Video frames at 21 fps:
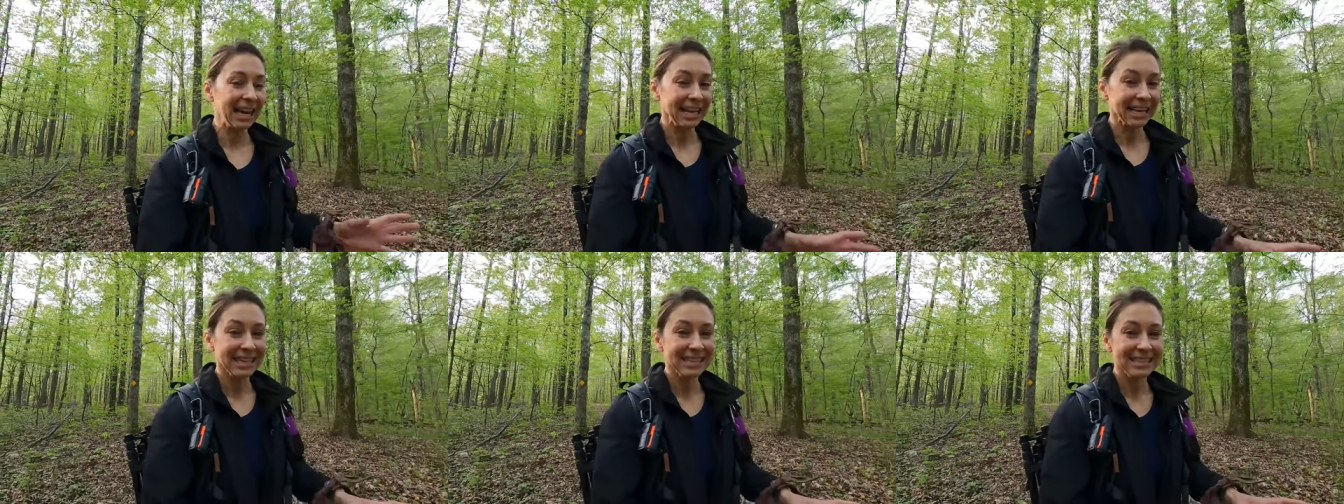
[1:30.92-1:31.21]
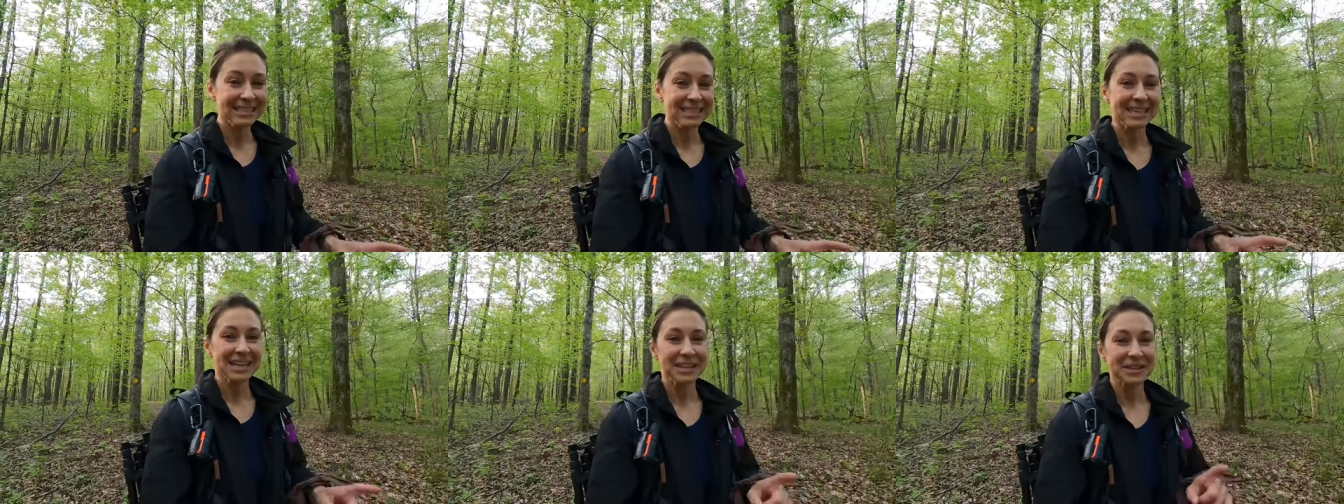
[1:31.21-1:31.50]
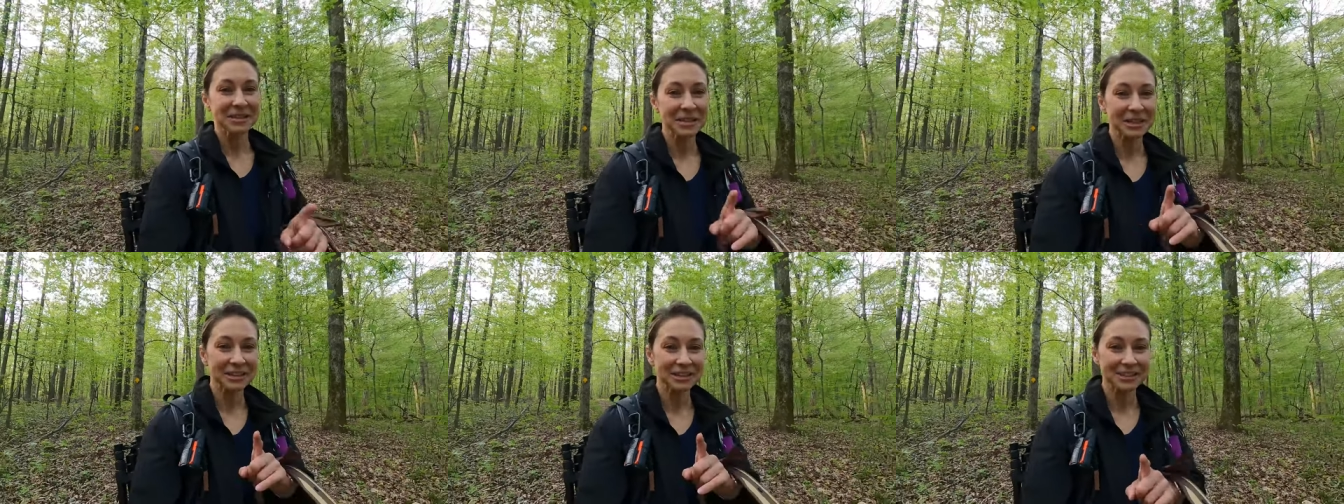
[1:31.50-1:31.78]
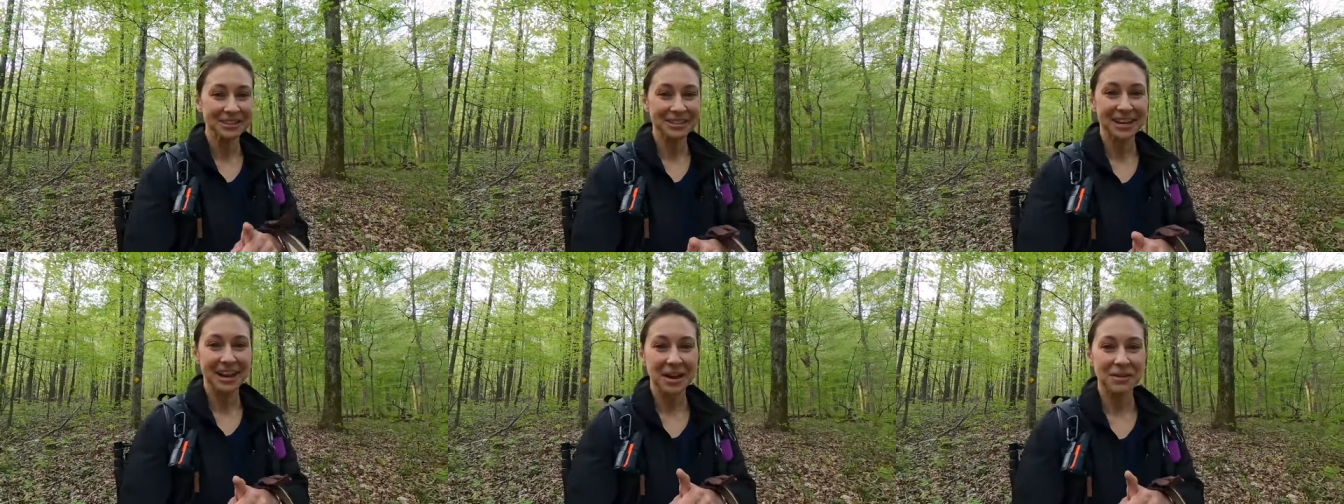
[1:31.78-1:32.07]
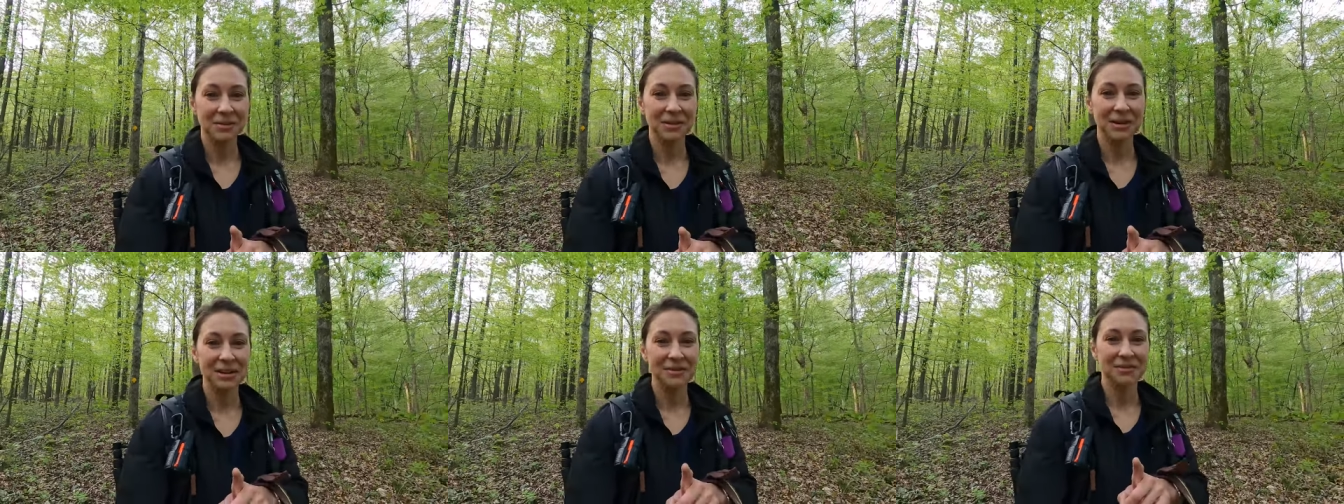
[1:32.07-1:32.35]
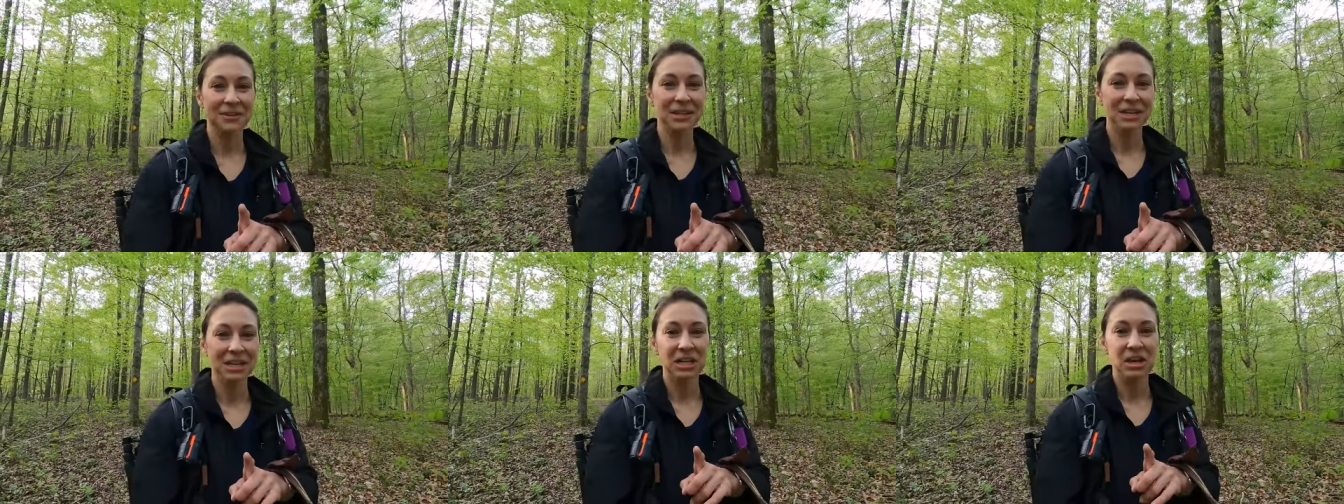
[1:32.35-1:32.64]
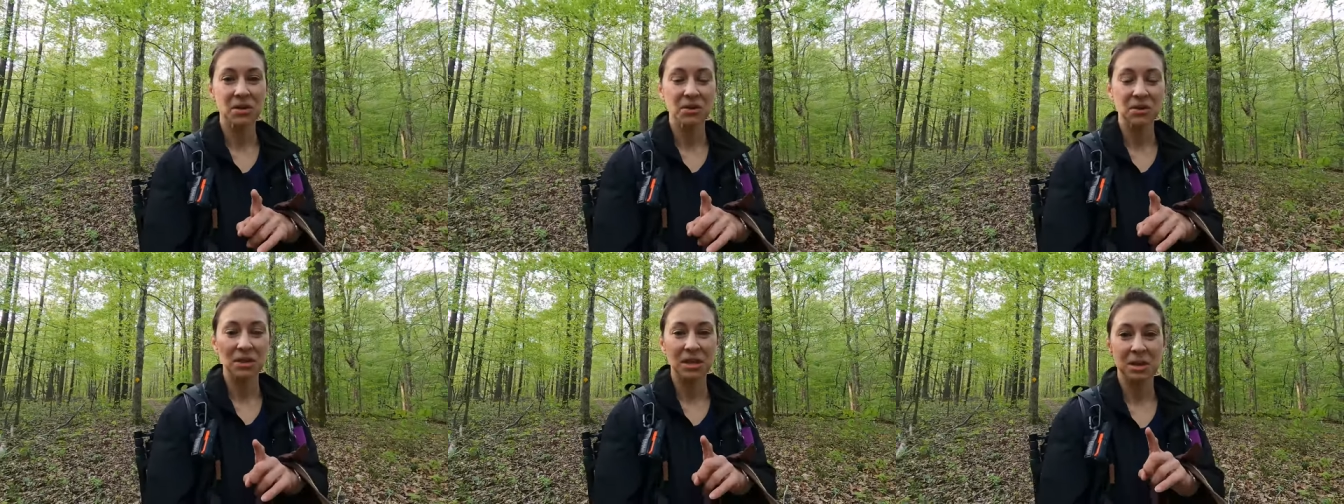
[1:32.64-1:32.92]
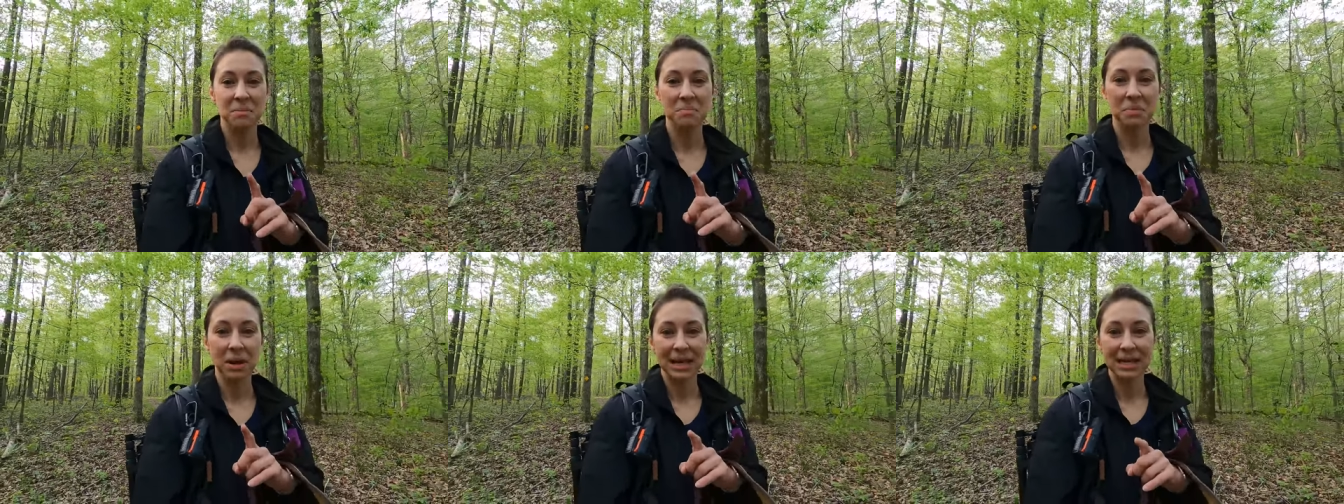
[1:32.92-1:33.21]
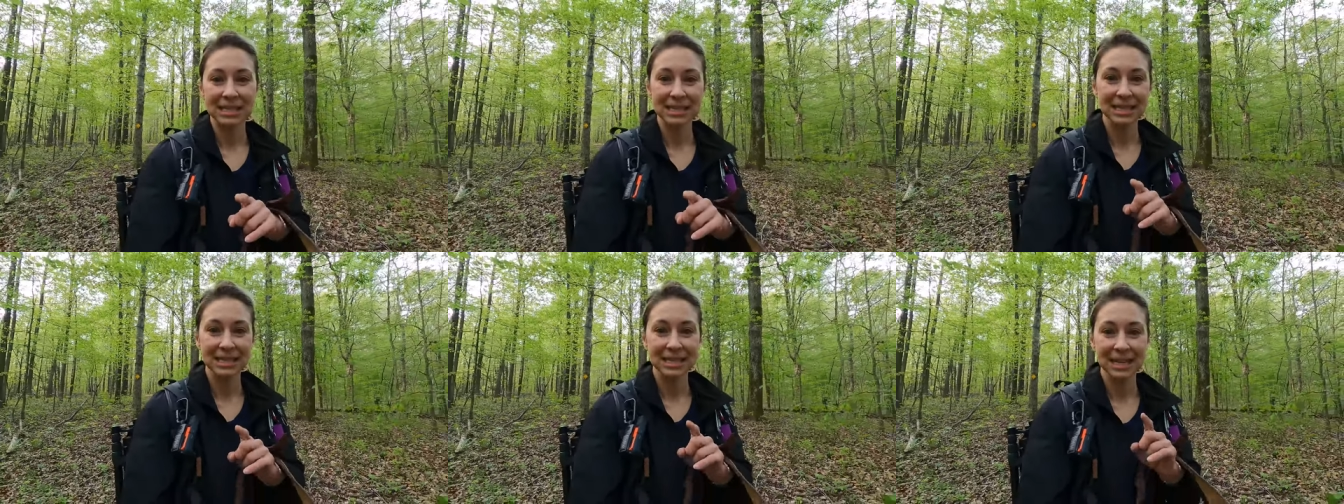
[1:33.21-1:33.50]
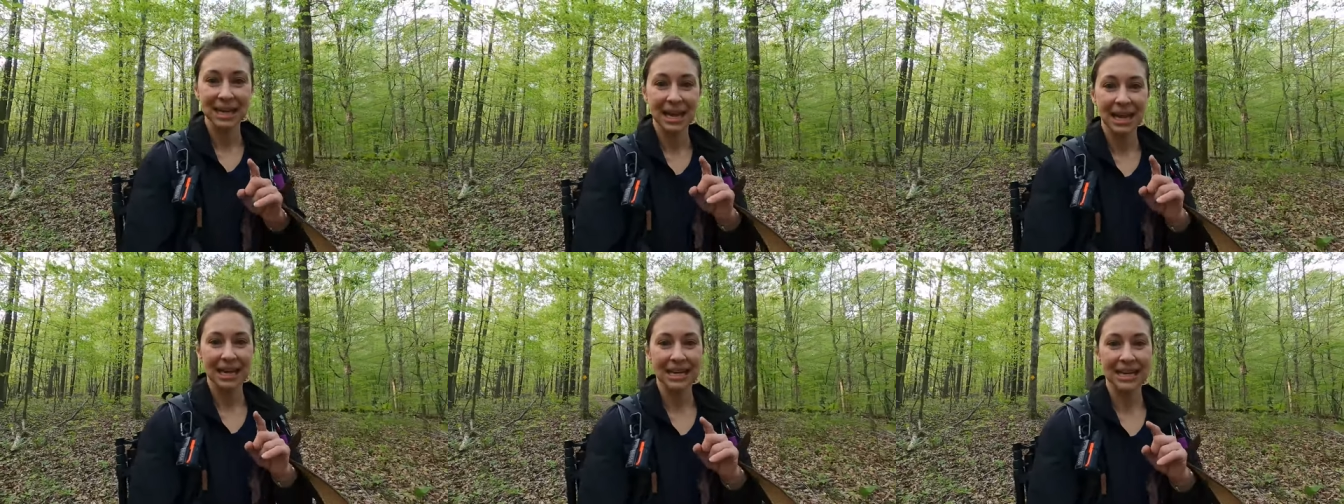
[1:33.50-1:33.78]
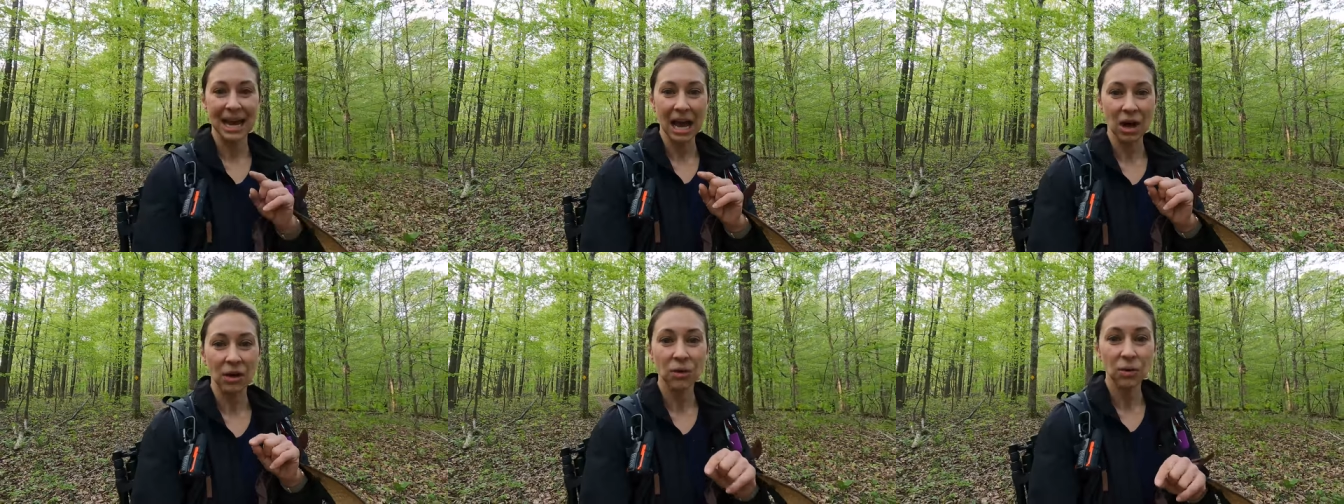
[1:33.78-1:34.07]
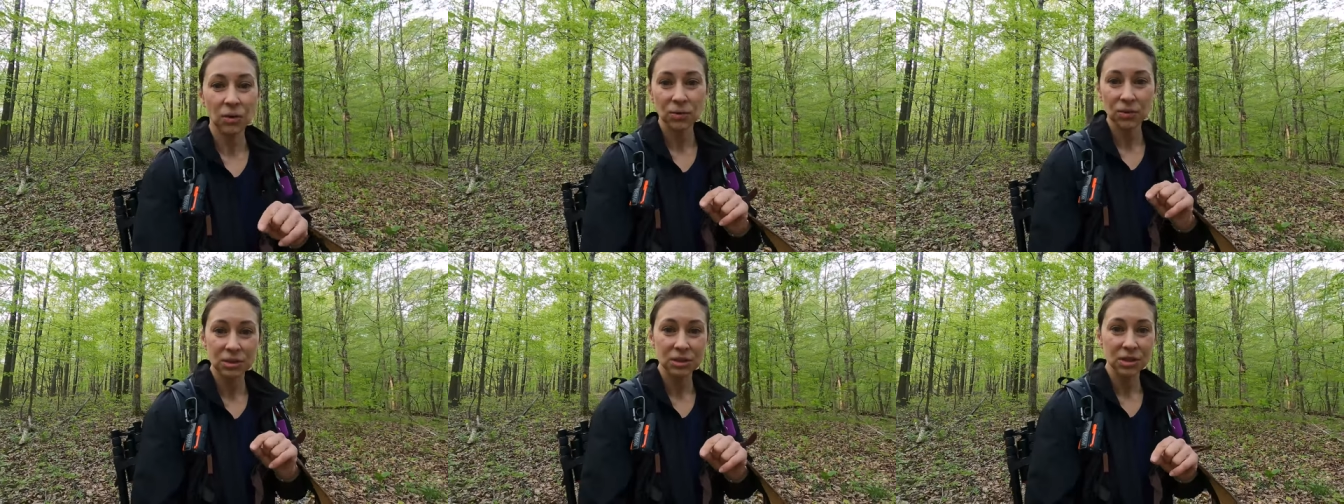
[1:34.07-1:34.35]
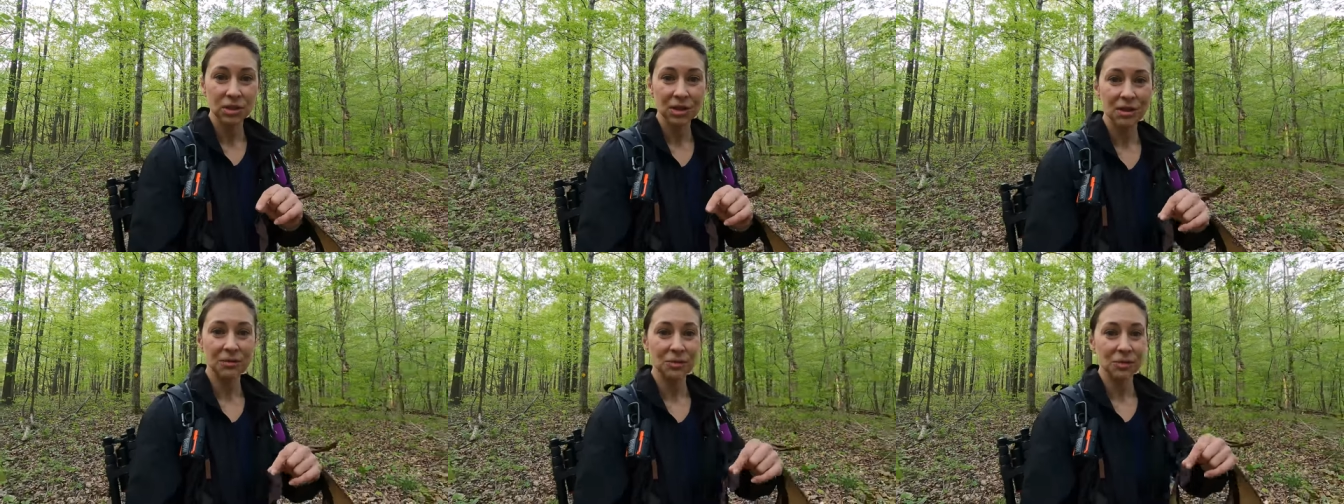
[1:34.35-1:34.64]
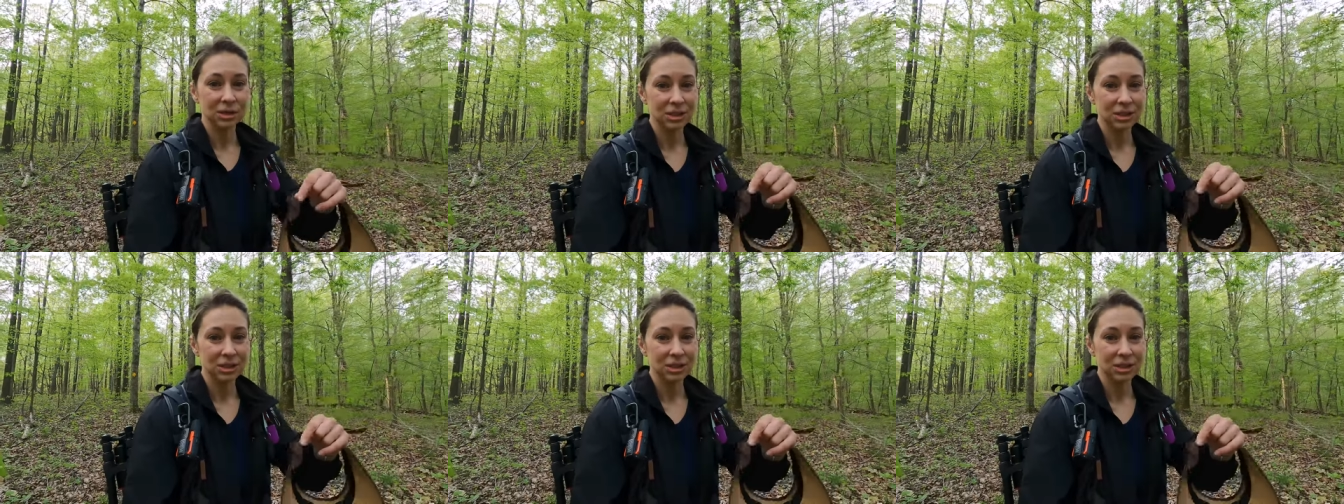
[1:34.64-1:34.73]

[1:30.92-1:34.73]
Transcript: and later today we're even gonna go to the Bison and Elk Reserve,